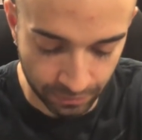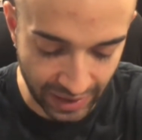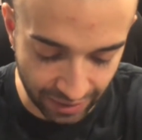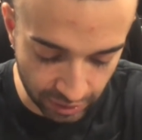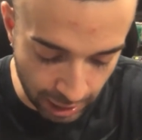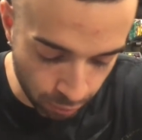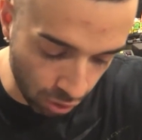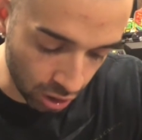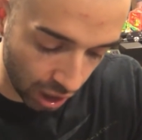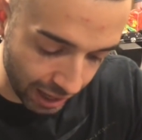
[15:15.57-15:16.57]
Now, the number
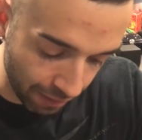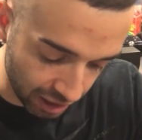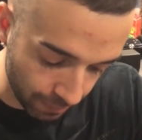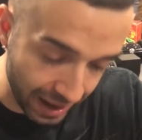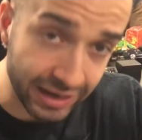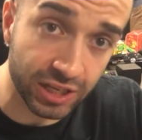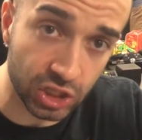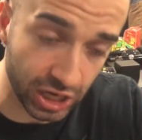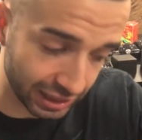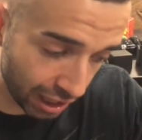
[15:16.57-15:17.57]
one card I recommend to
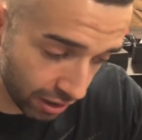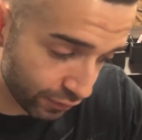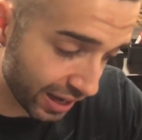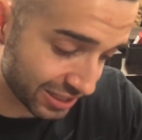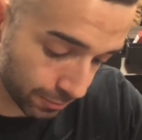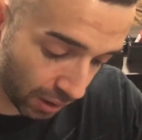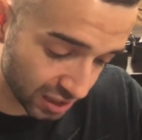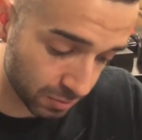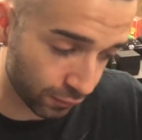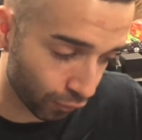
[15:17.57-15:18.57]
shell out, if you guys could
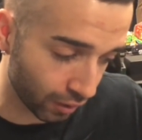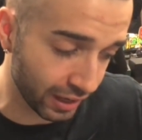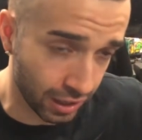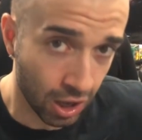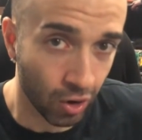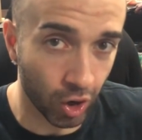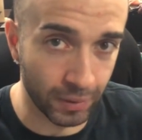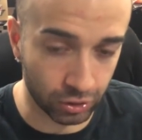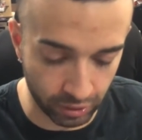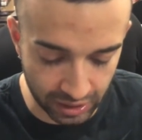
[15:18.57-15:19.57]
possibly afford it, would be Three